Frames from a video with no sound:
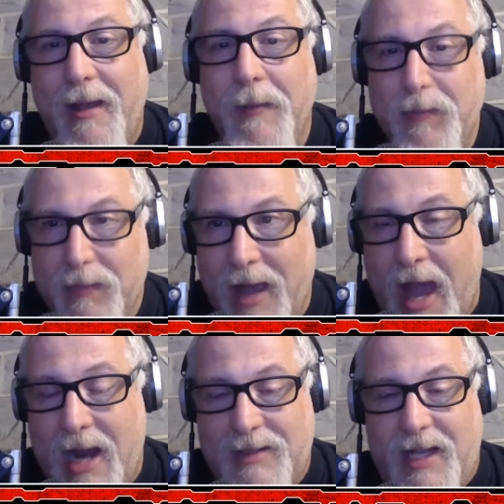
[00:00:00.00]
Pete,
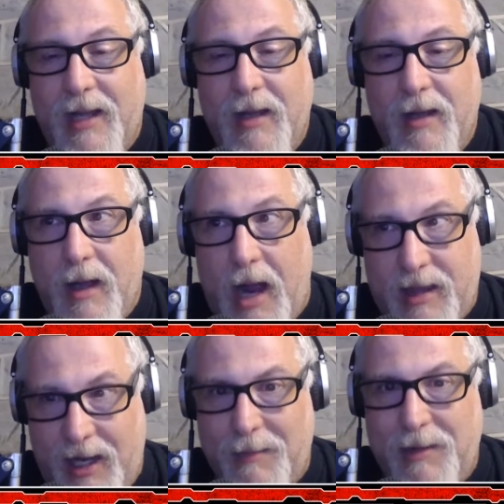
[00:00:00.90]
and I was like,
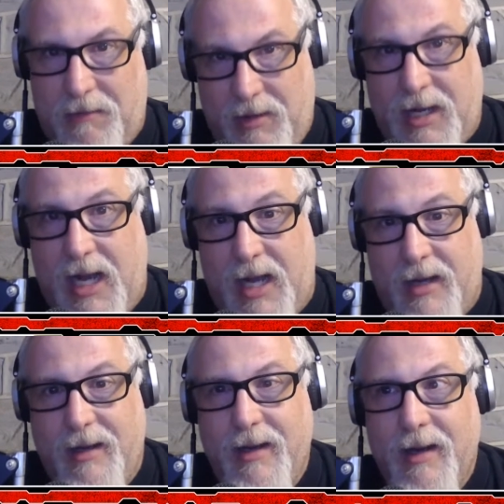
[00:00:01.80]
"I think I'm in the wrong
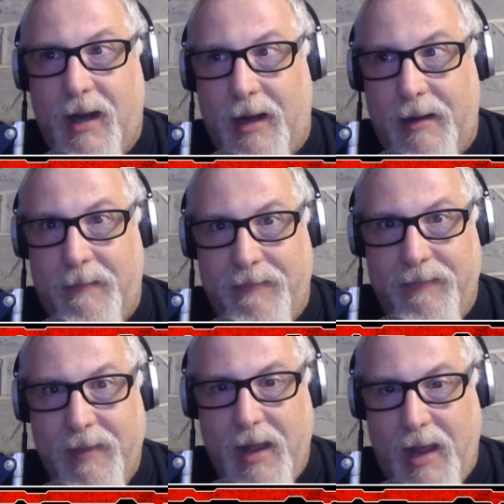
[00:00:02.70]
con. I'm
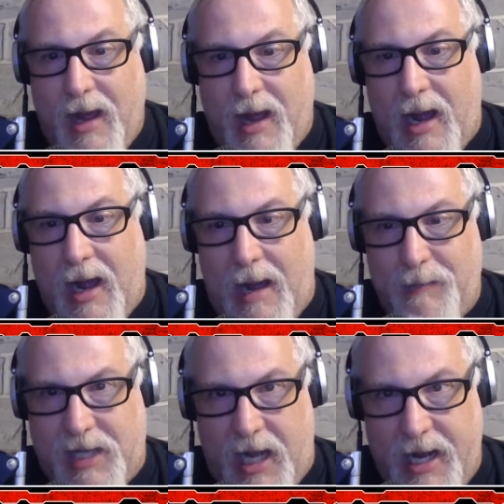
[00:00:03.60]

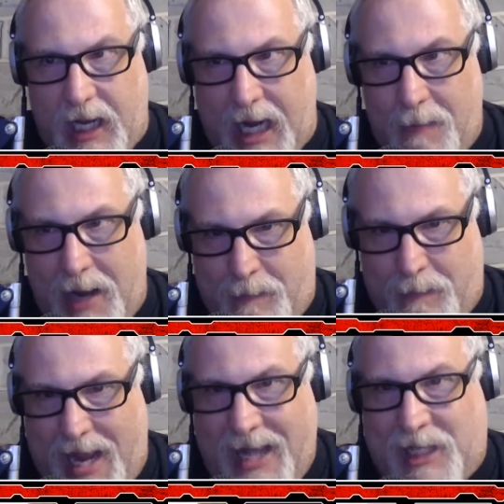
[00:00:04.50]
done. I
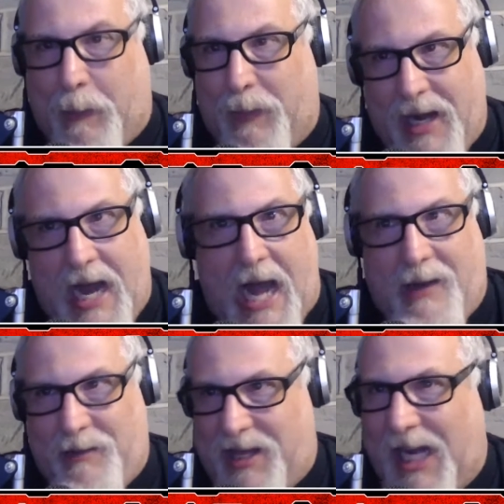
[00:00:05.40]
got my badge,
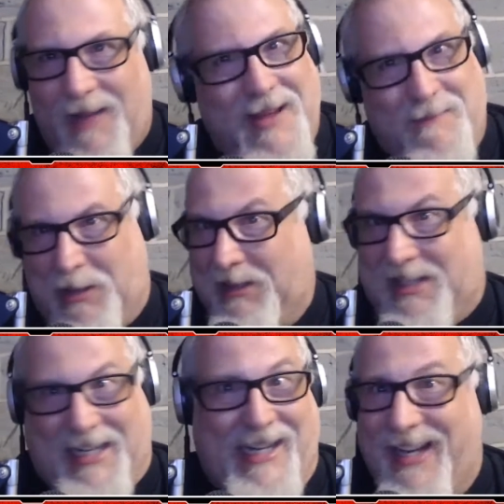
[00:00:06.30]
but I don't think I'm at
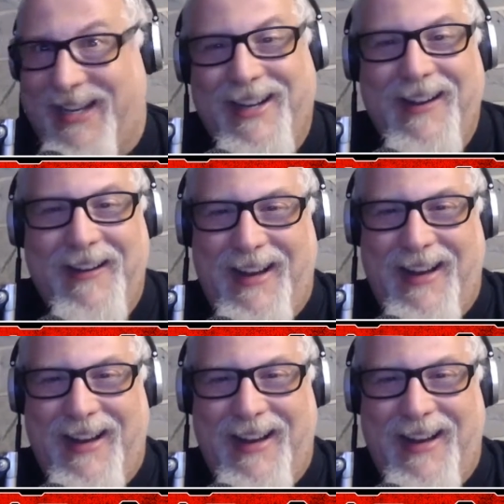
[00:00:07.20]
Balticon."